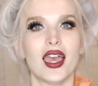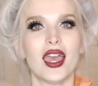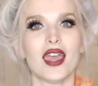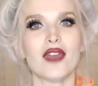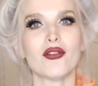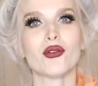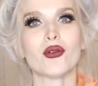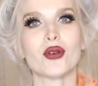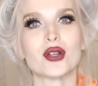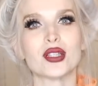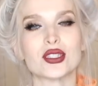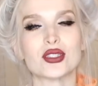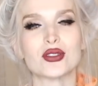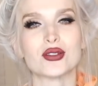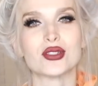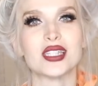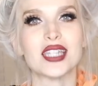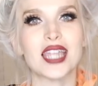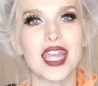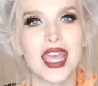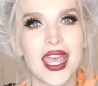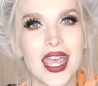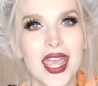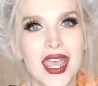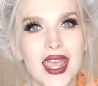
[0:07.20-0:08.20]
Hey everyone, so
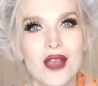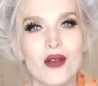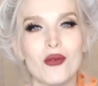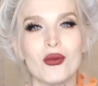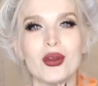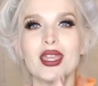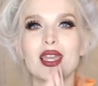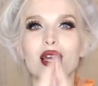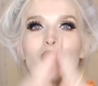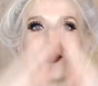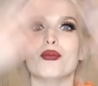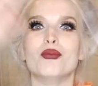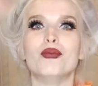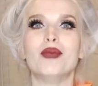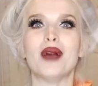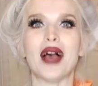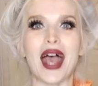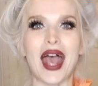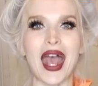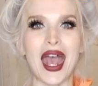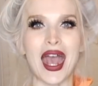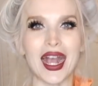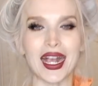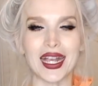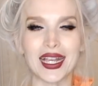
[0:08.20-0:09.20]
today we are
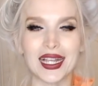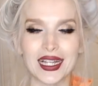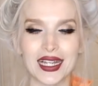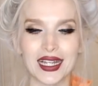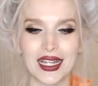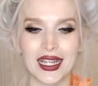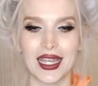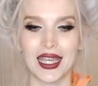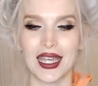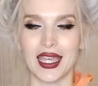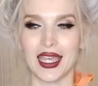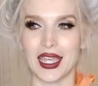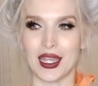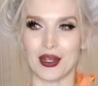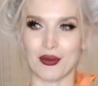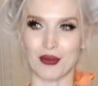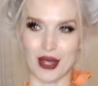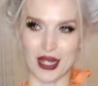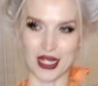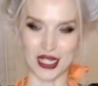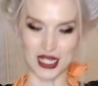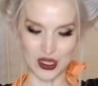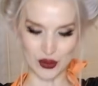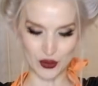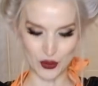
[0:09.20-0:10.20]
back in my
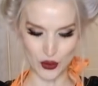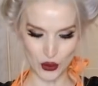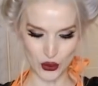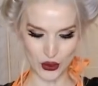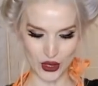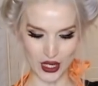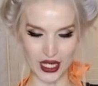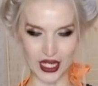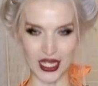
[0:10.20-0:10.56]
spooky